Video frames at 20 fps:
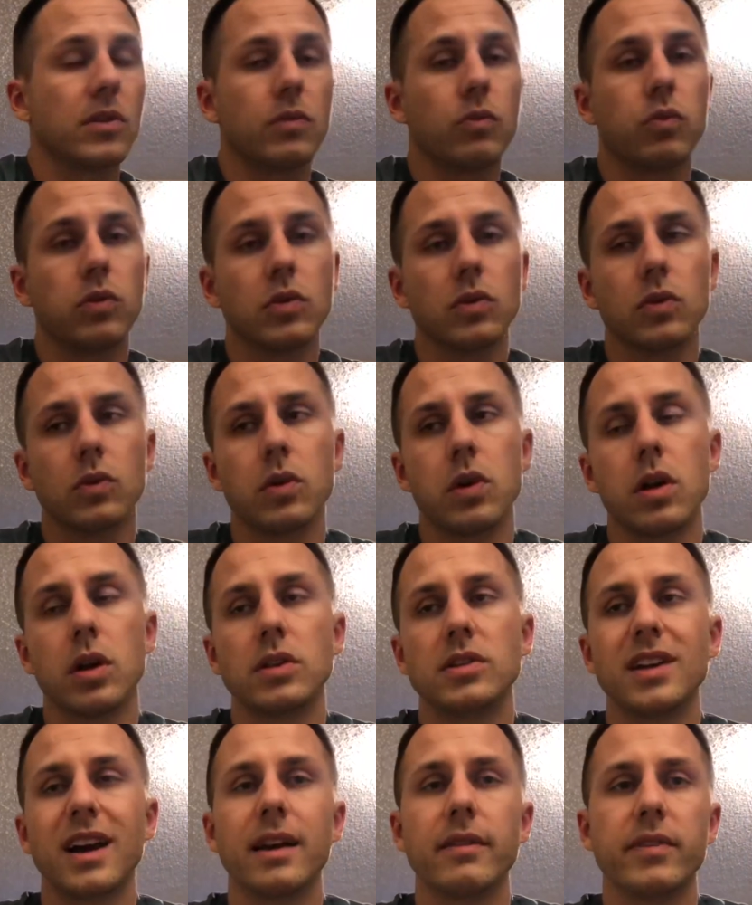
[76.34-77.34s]
We'll
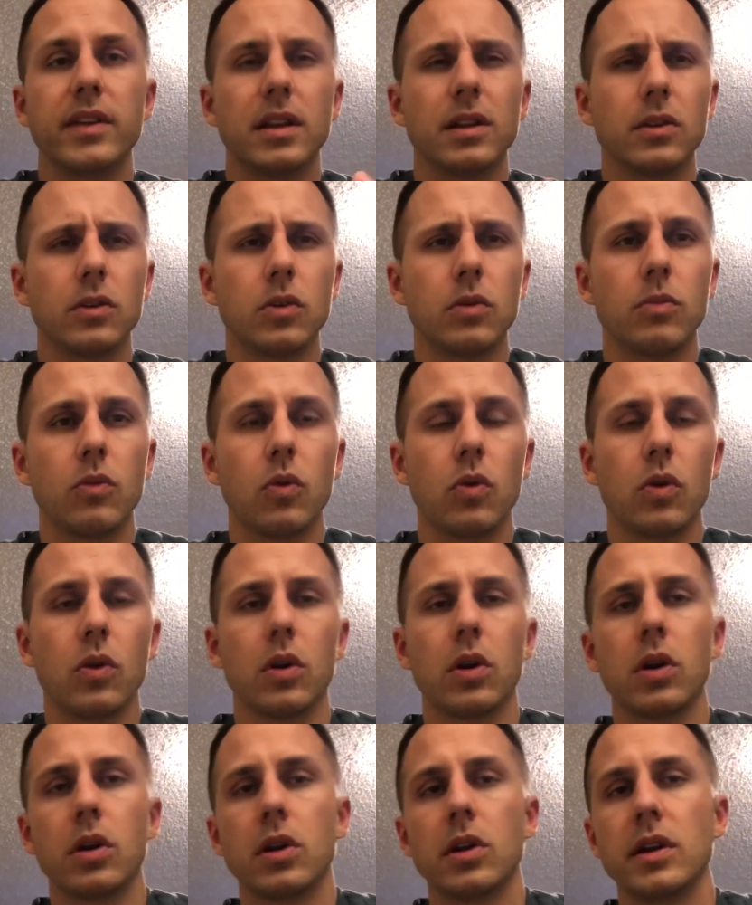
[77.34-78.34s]
dive in a little
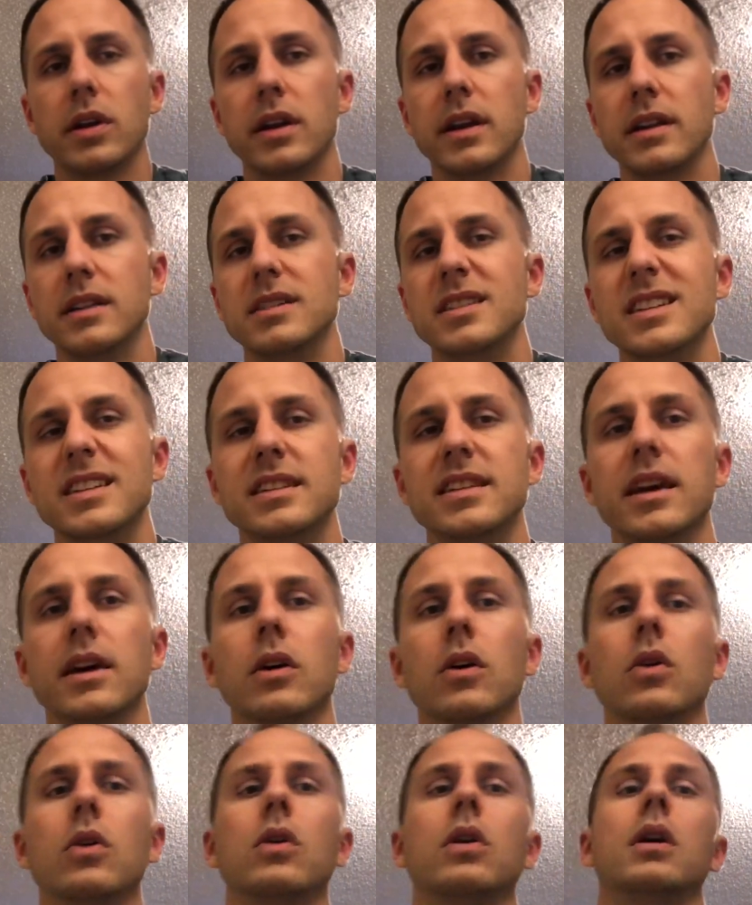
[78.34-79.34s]
more in
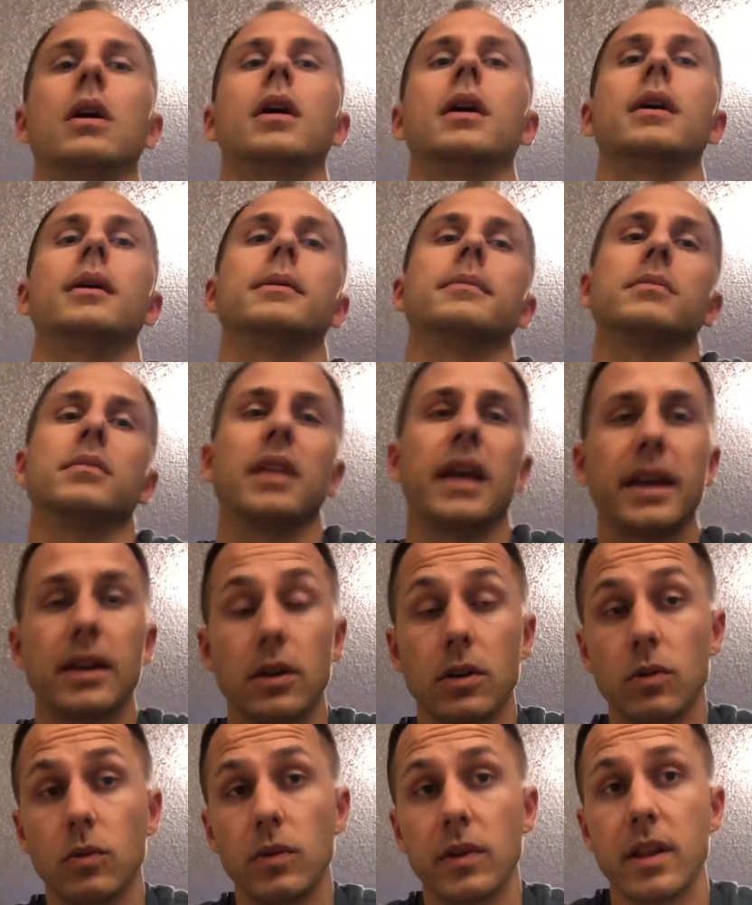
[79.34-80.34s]
detail
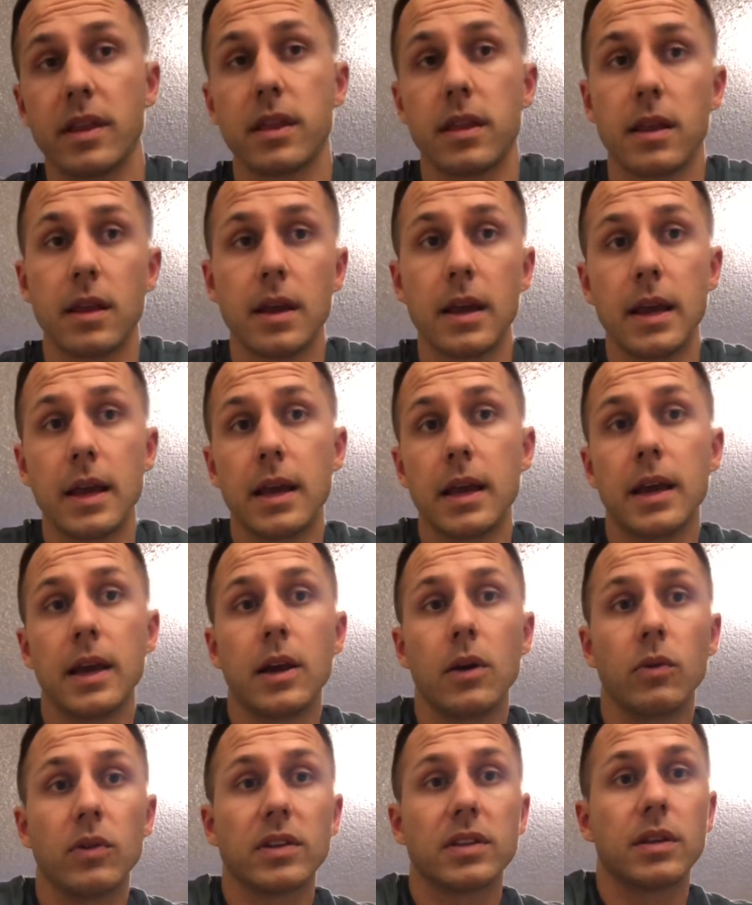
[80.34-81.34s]
later with
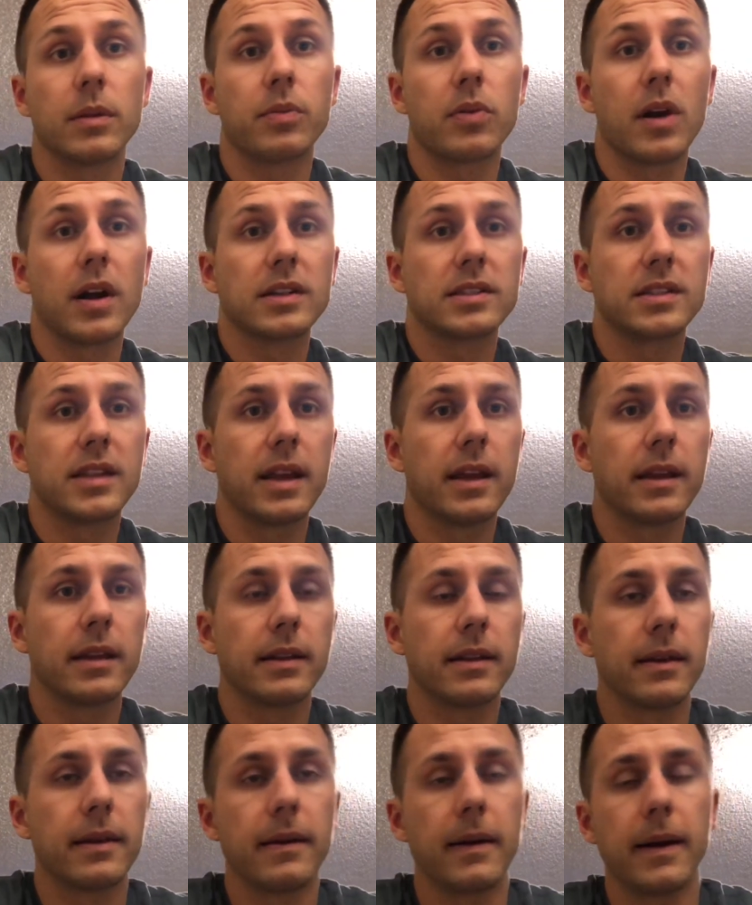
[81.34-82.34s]
the prostate
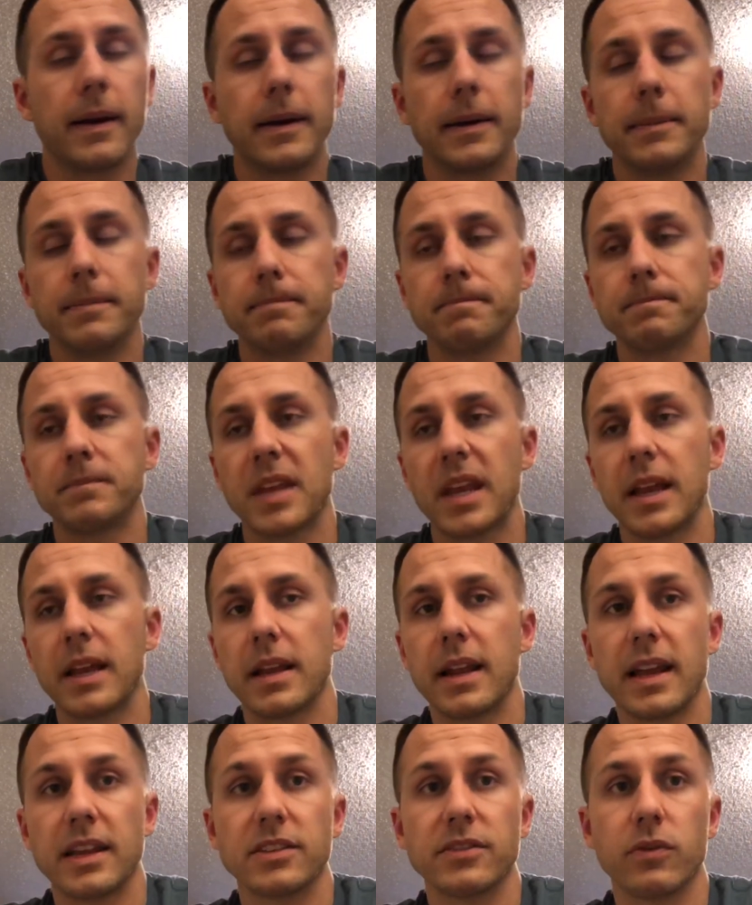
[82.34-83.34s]

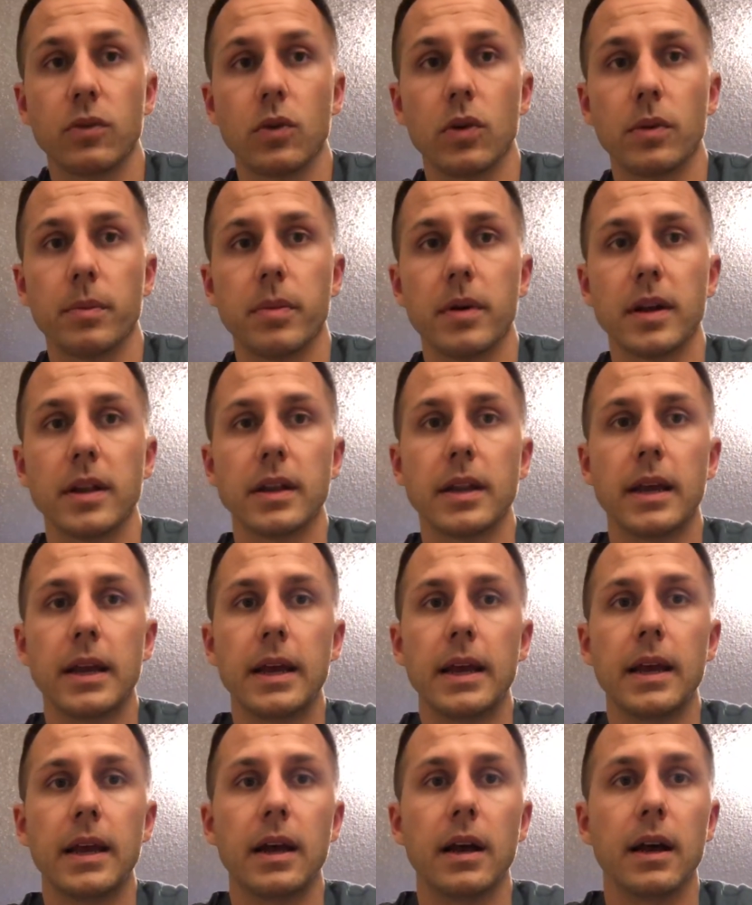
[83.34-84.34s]
and S4, but
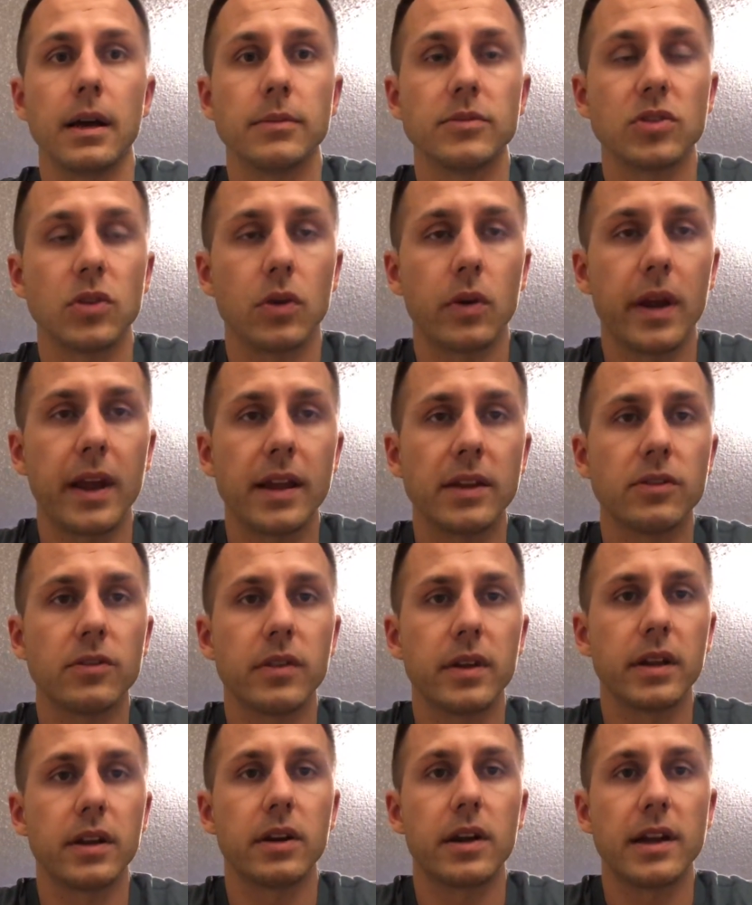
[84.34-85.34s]
so
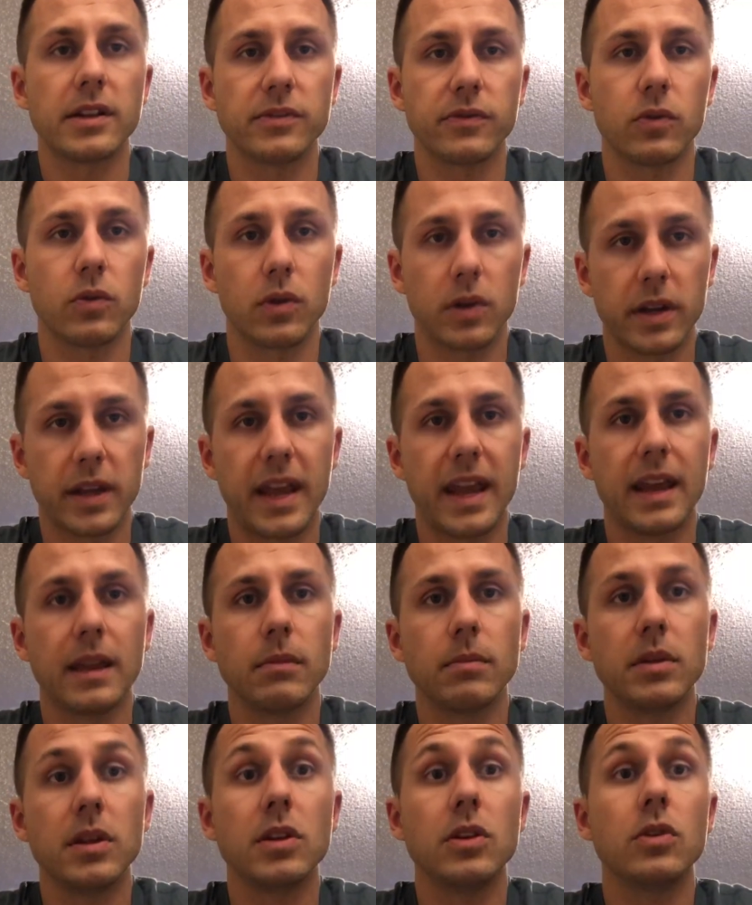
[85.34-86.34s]
Andarine or S4
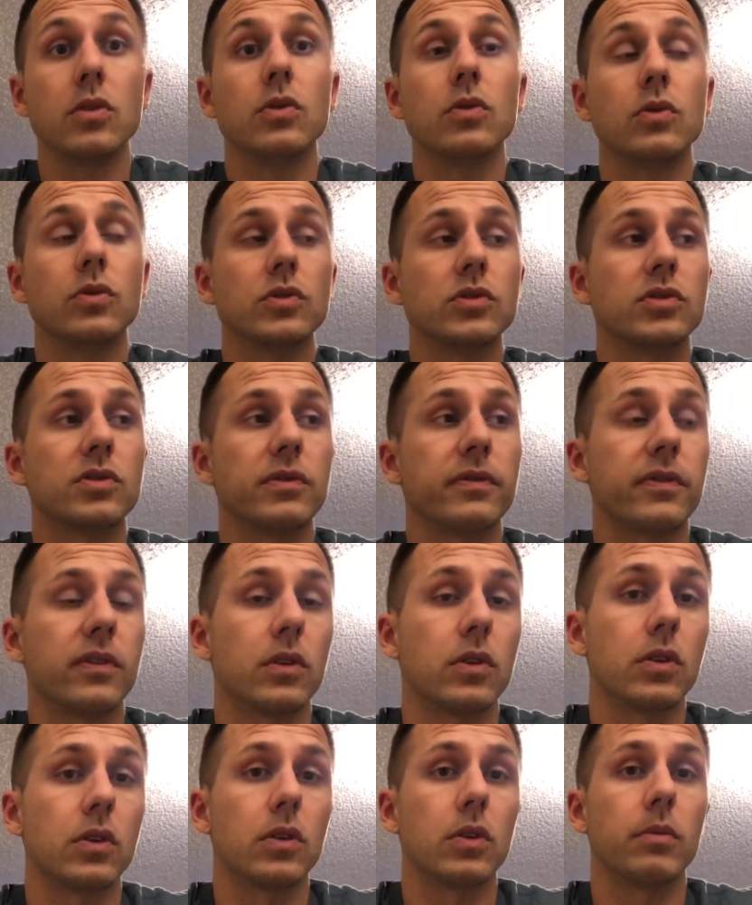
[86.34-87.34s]
can be used
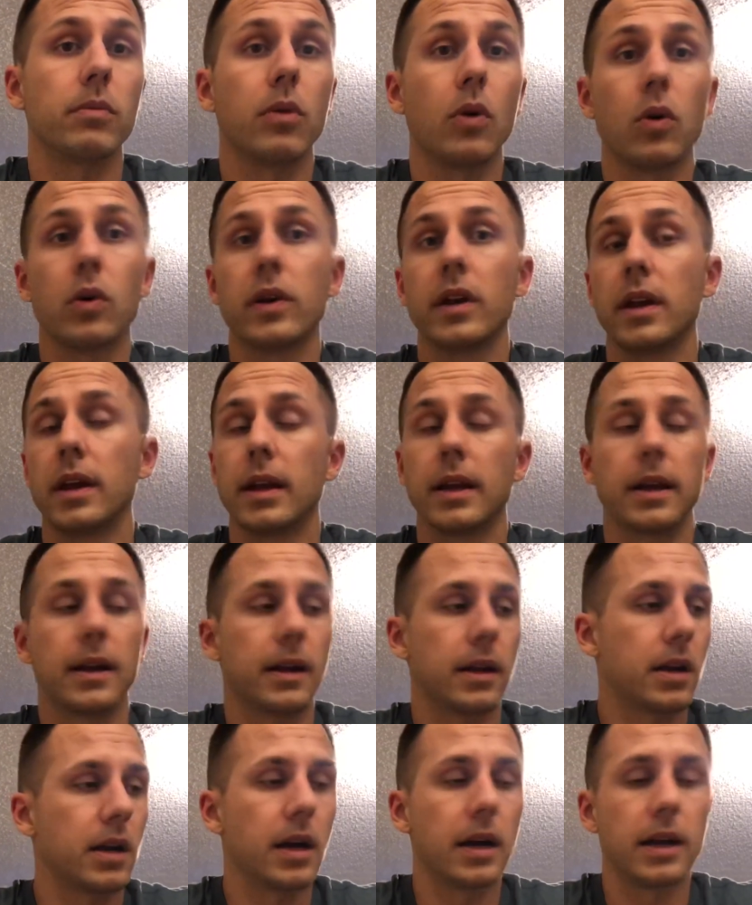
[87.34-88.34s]
for
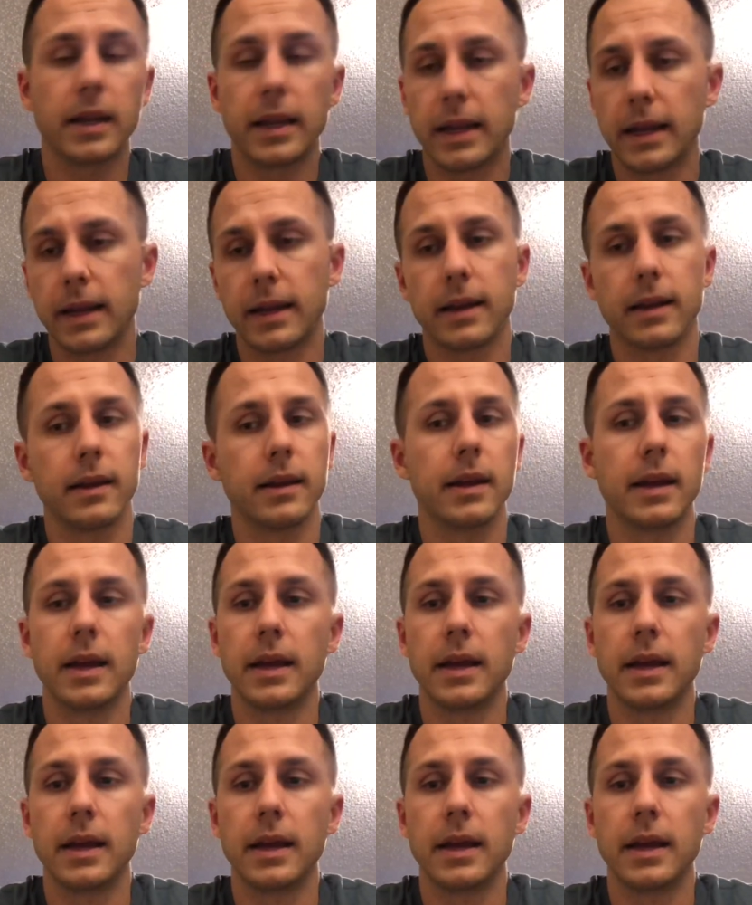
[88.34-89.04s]
bulking, cutting,